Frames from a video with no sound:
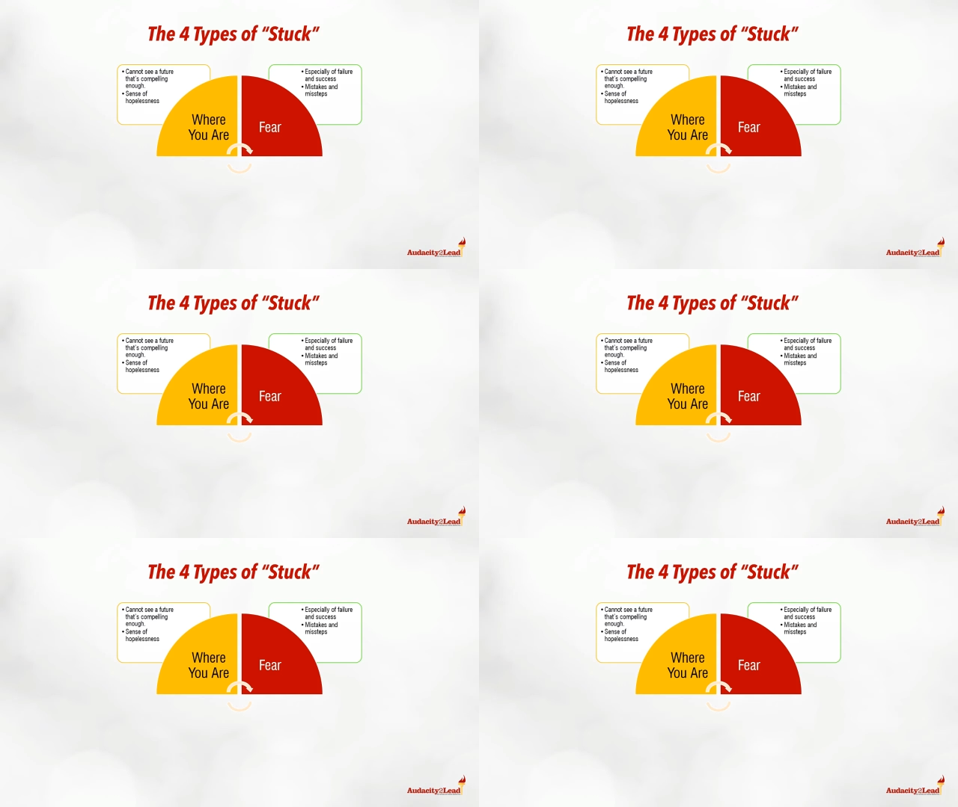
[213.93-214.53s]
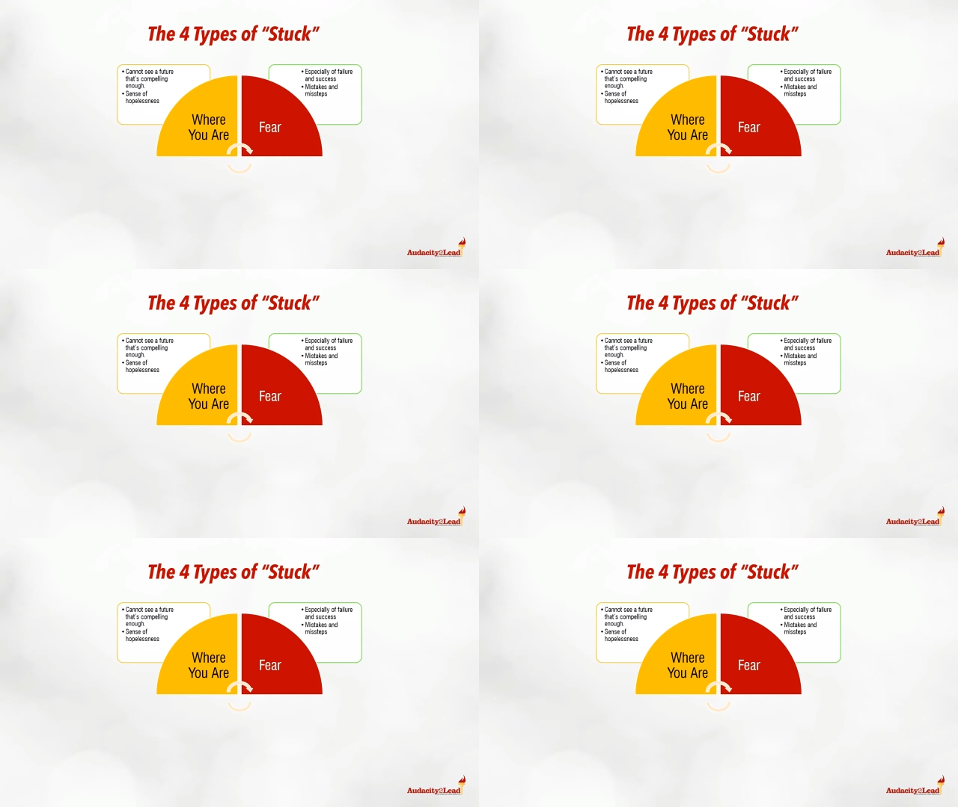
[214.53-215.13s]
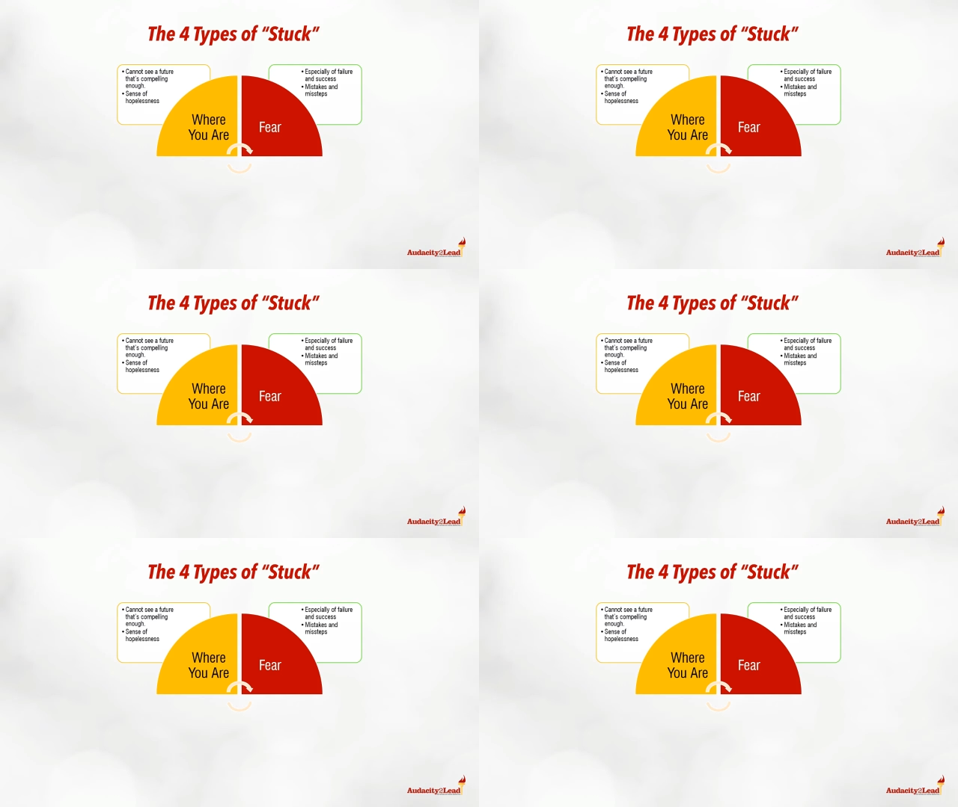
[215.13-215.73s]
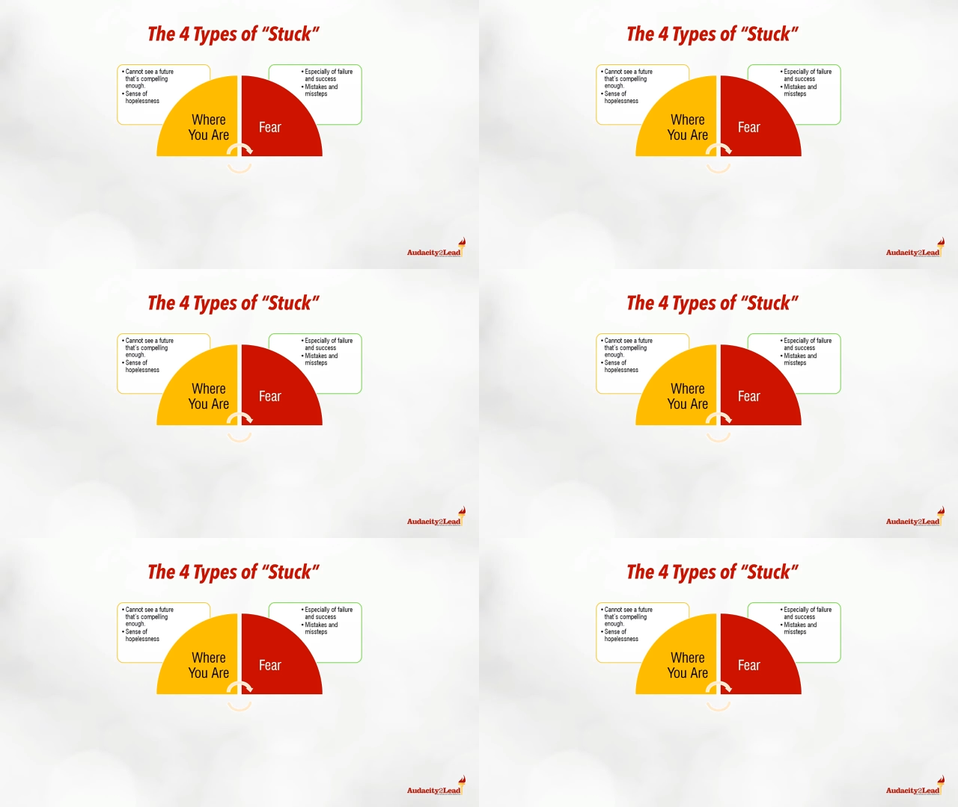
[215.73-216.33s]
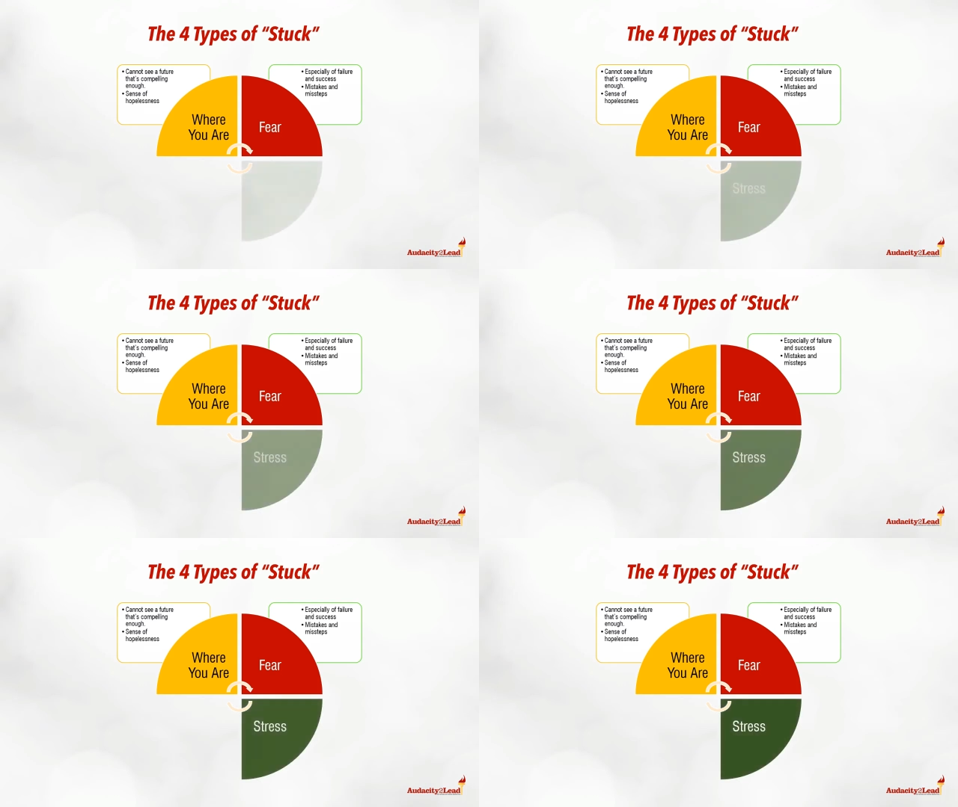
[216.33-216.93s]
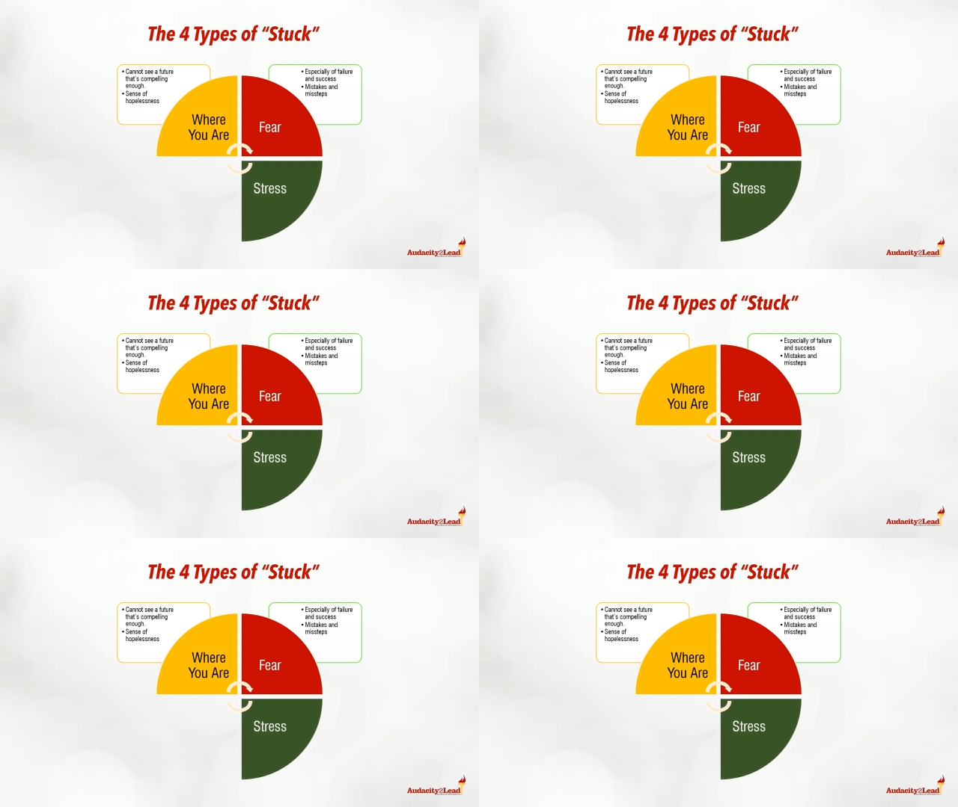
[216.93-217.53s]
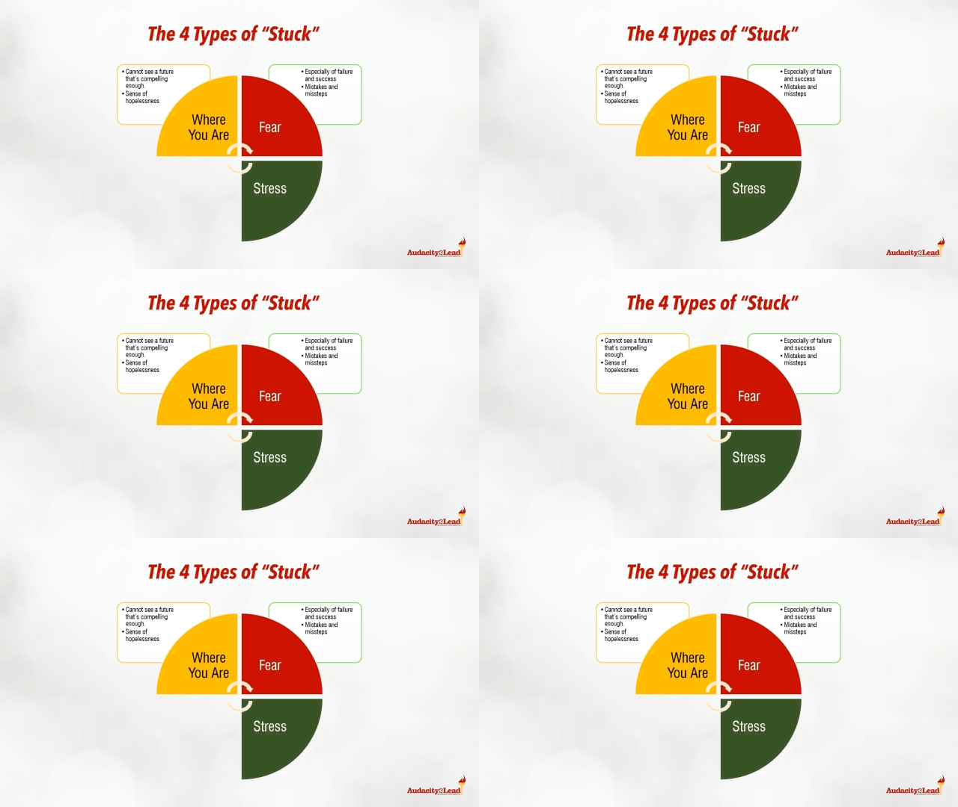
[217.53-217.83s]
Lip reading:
[unreadable: no face in view]